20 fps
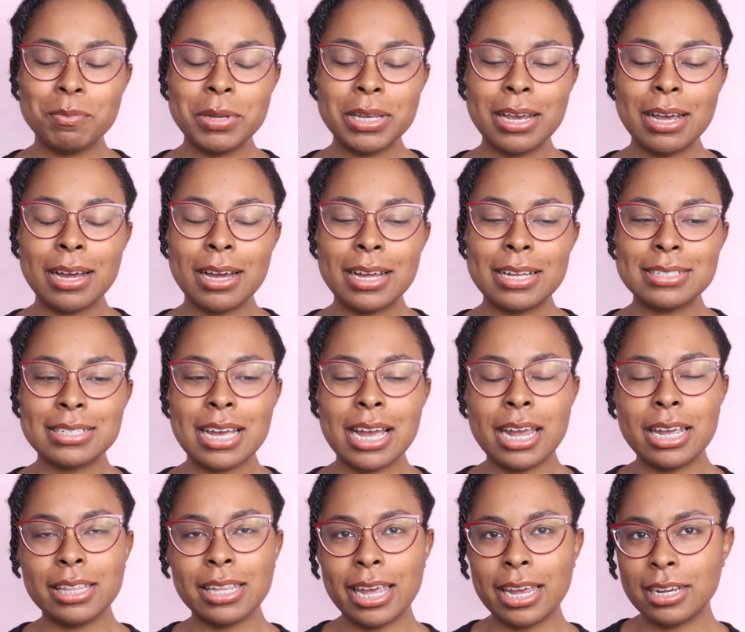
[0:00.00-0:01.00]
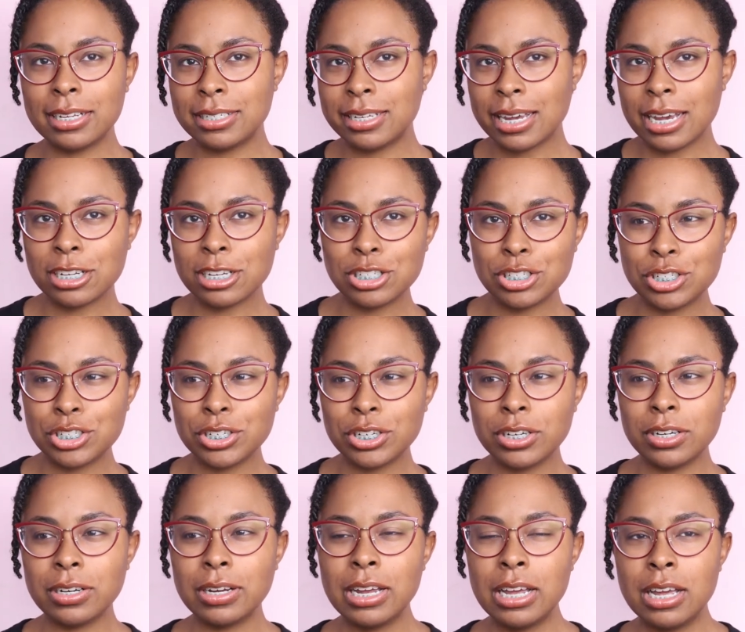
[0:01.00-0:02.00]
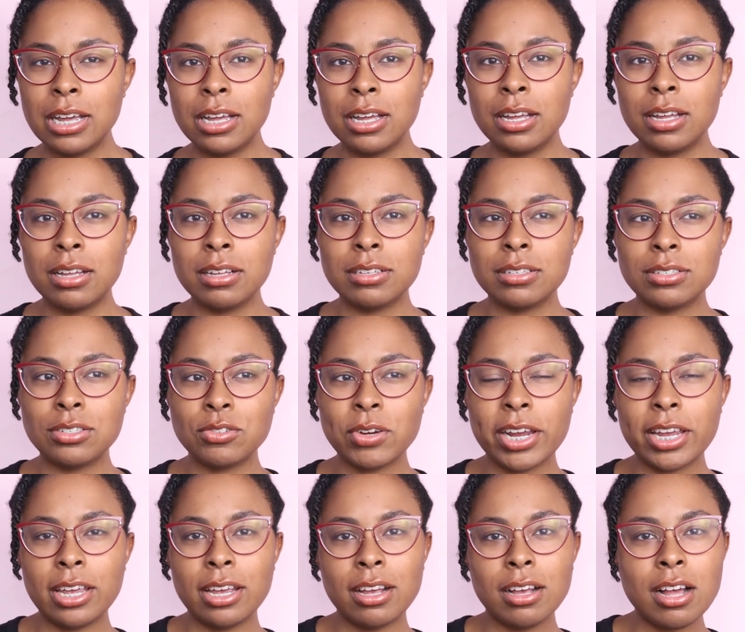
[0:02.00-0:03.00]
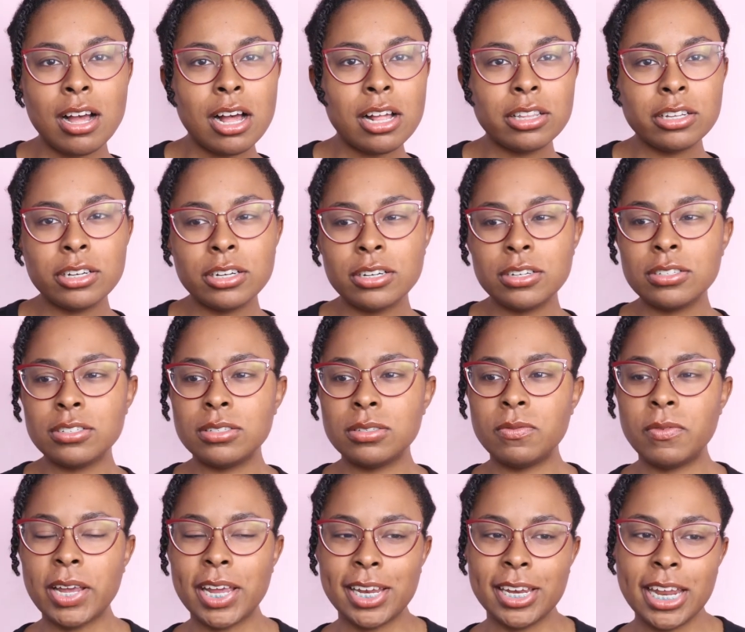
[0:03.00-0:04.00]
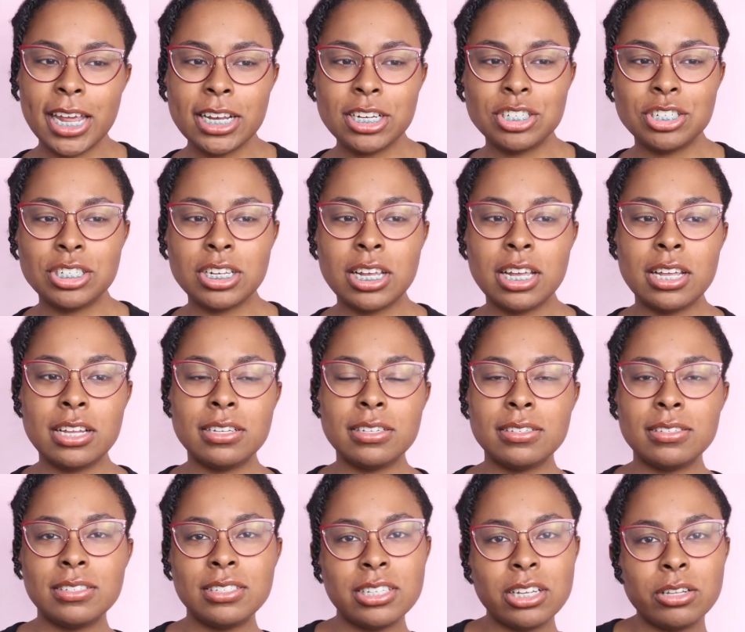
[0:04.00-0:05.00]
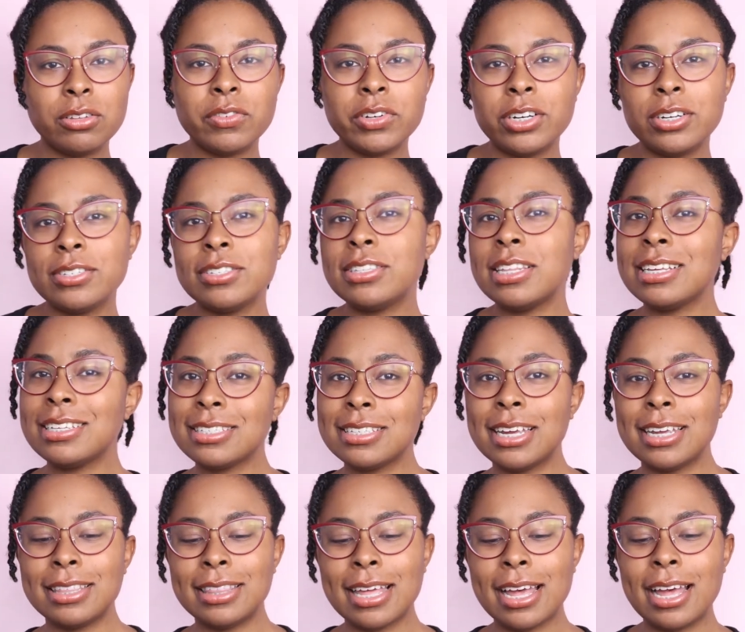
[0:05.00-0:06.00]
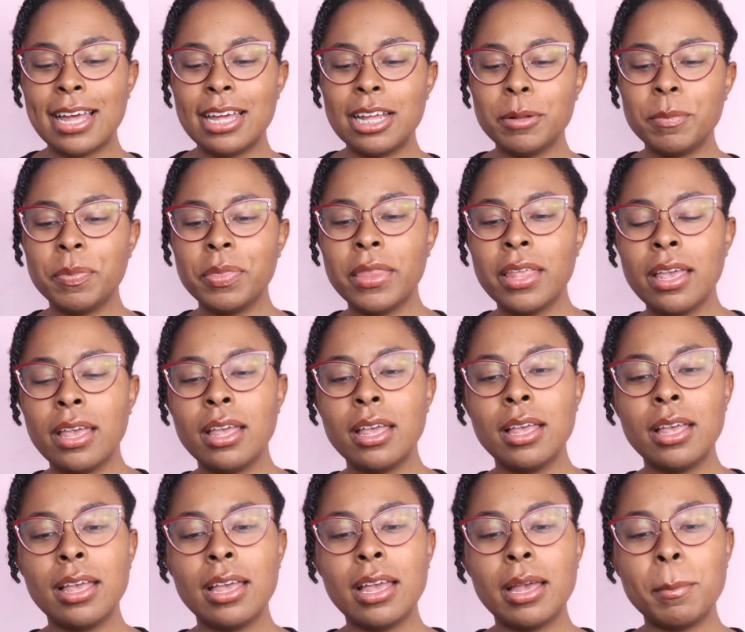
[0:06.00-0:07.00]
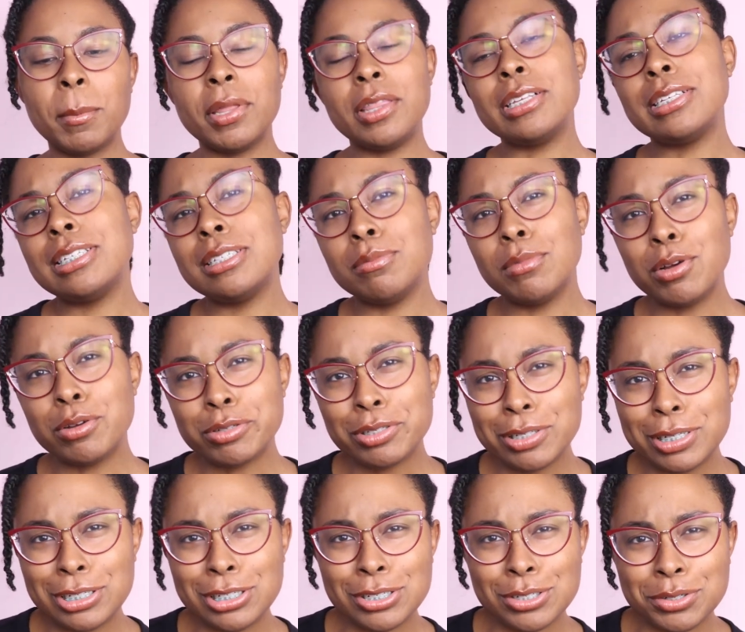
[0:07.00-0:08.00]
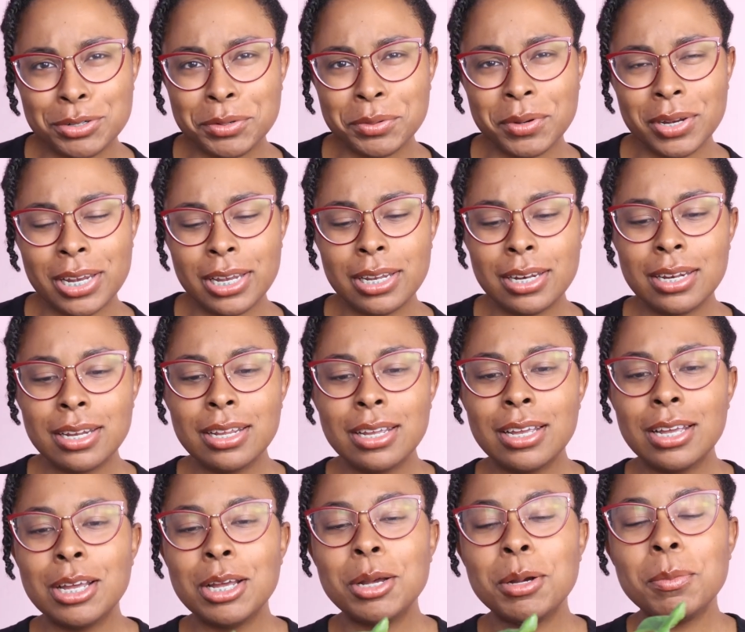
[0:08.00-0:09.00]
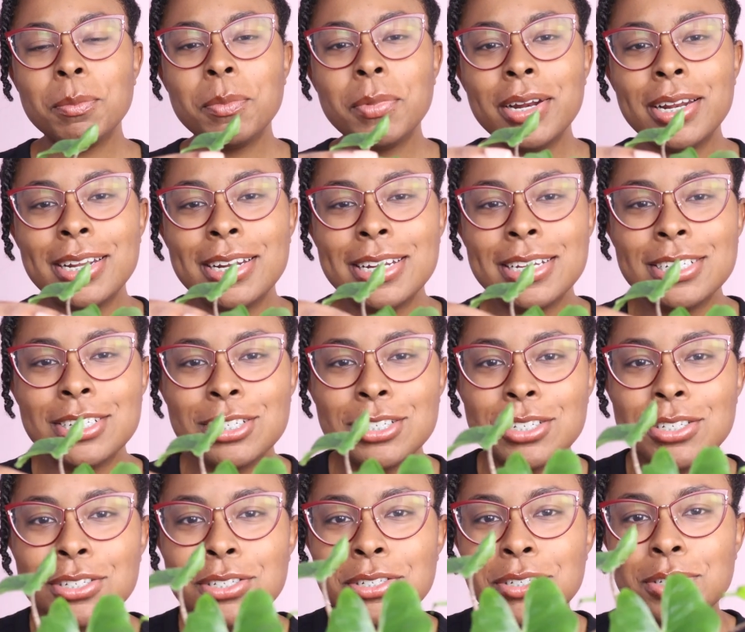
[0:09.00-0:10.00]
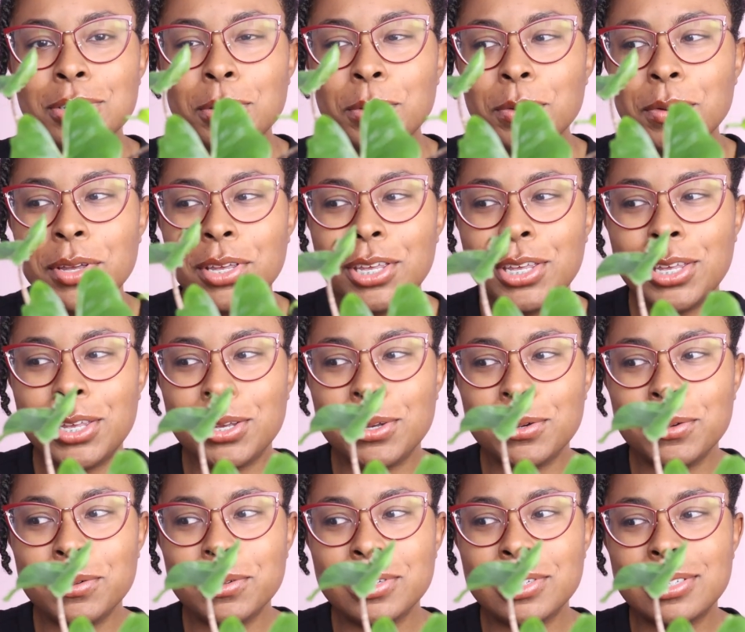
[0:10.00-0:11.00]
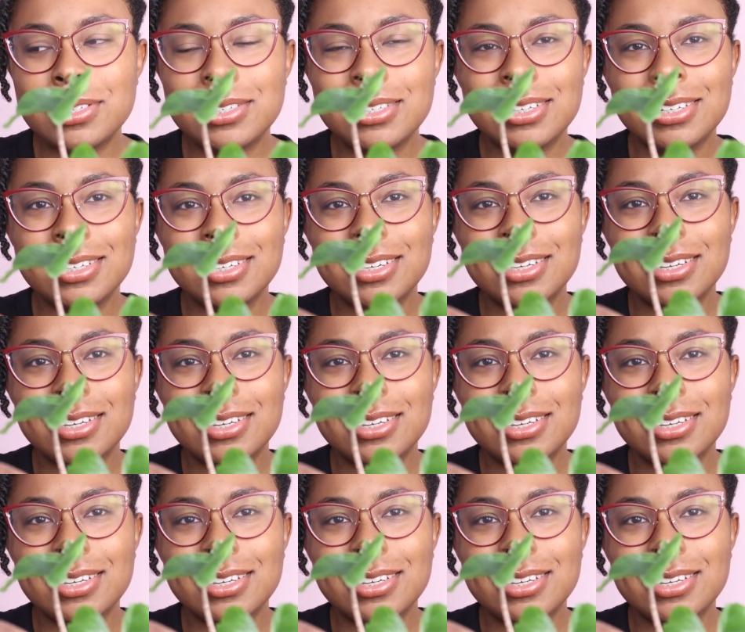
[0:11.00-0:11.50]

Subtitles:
because I like texture, striking colors, veination, silvers, things like that. But this is mostly just green. But it is just so cute.